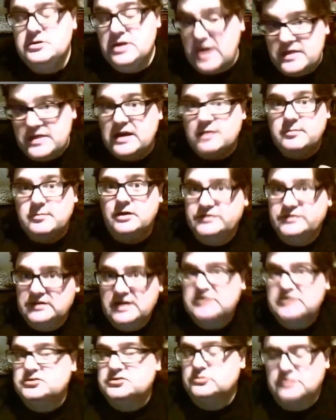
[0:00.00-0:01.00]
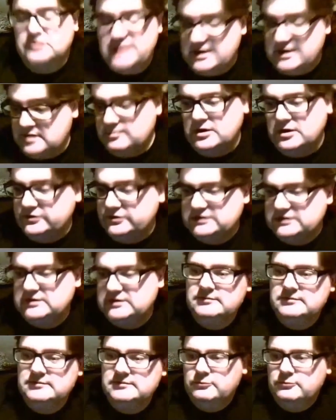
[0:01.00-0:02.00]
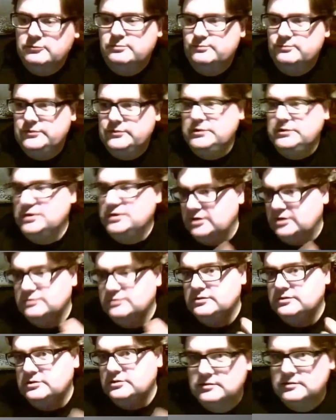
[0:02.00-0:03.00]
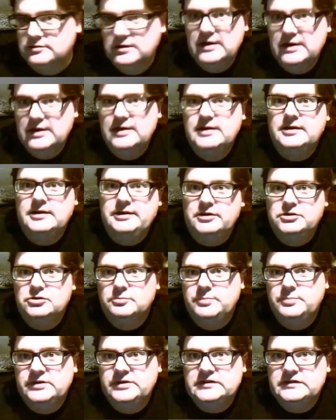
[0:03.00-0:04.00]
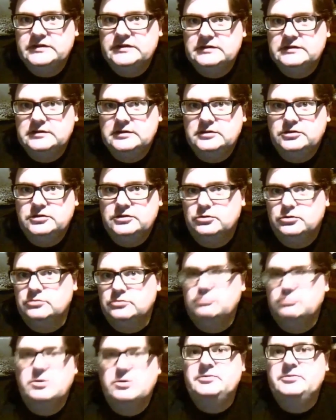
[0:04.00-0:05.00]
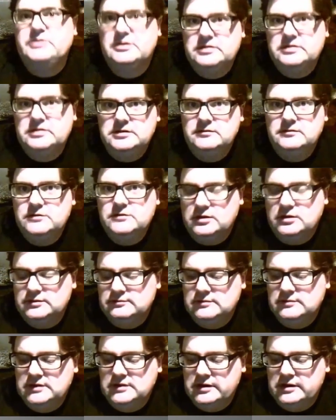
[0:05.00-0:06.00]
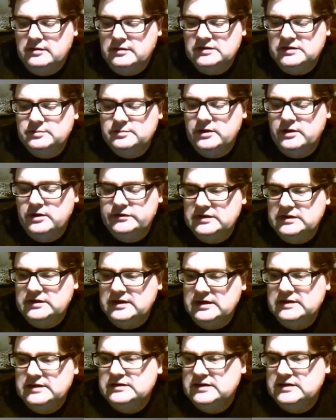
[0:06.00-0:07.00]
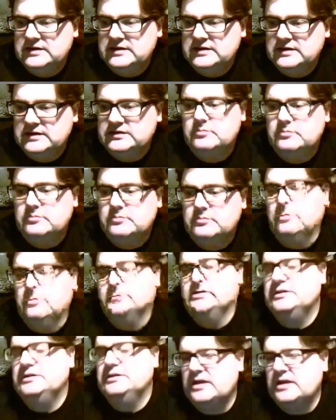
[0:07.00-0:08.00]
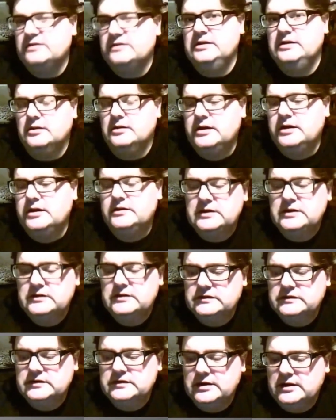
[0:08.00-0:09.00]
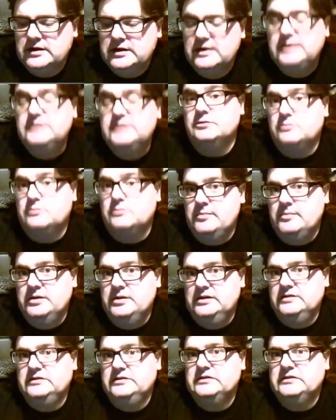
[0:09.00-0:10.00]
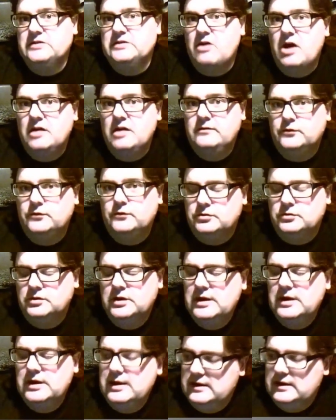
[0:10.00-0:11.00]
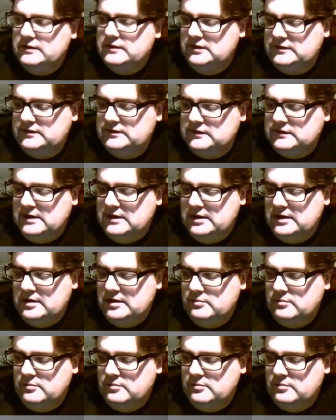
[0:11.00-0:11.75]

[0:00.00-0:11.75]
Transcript: that can be hosted in Azure, or that can be hosted in your business, your web server that you've got exposed to the internet somewhere else. It doesn't, it is the web. It is designed for this